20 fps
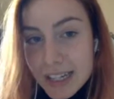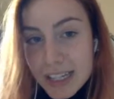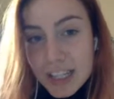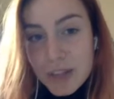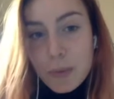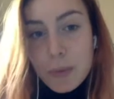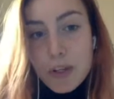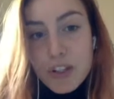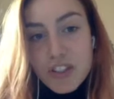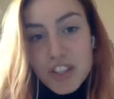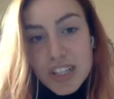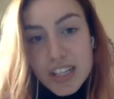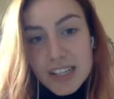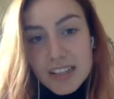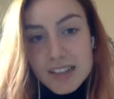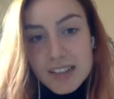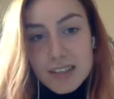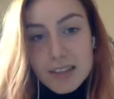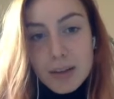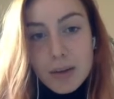which
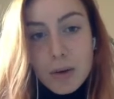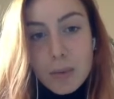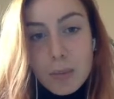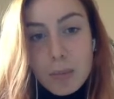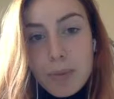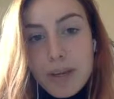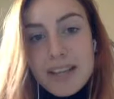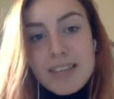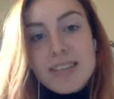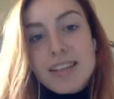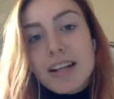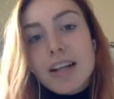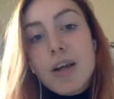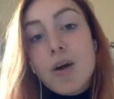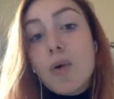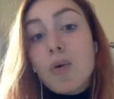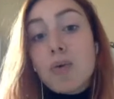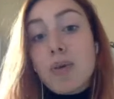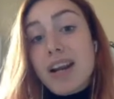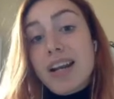is basically
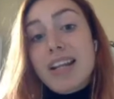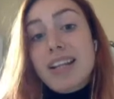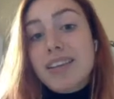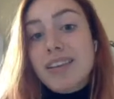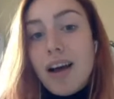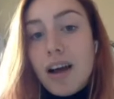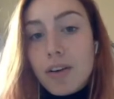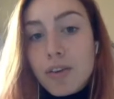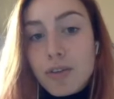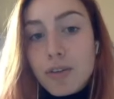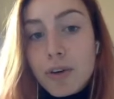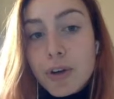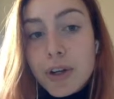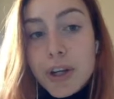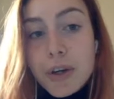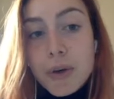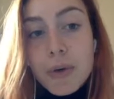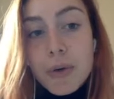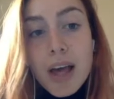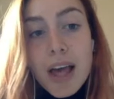already done for
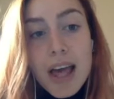you.